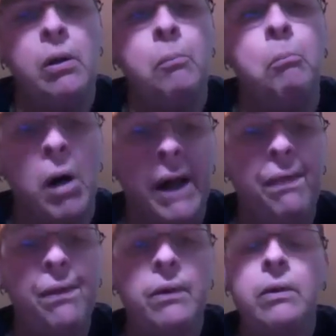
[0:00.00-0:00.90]

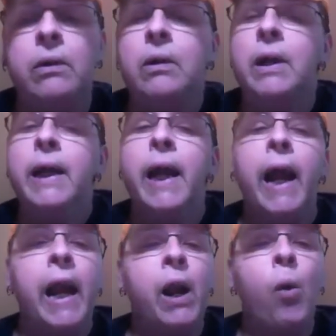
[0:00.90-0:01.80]
Month.
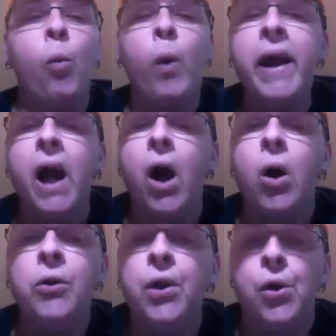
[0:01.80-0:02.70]
And we
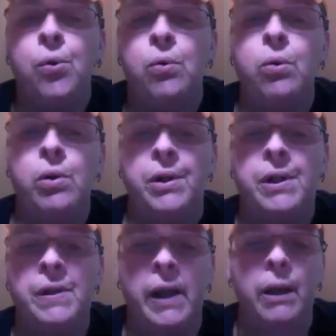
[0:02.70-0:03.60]
all know who are
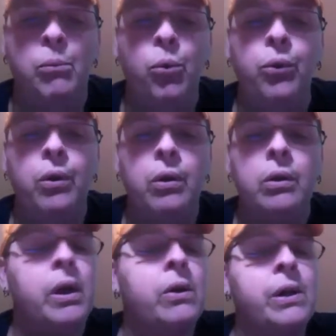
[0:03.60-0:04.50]
disabled,
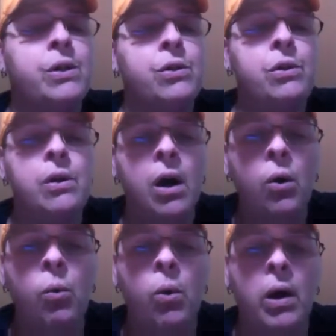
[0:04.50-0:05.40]
there is no
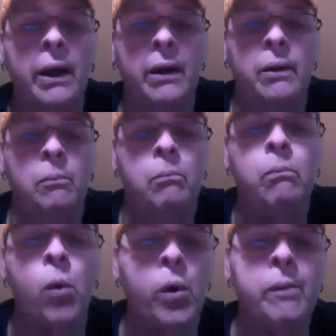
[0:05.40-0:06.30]
one
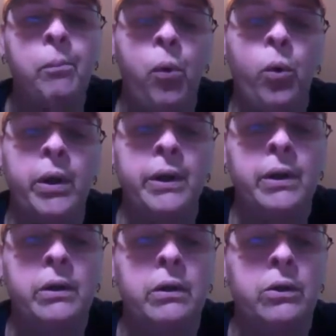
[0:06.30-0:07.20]
more important
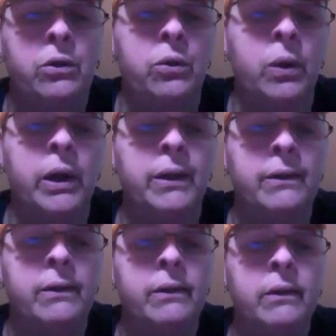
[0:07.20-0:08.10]
to
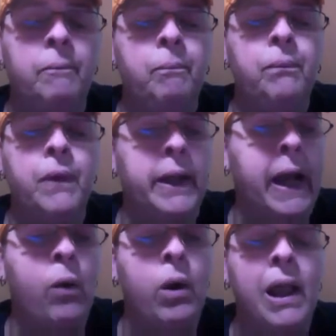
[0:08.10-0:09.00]
us in
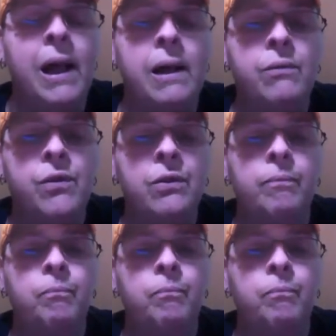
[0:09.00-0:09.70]
our lives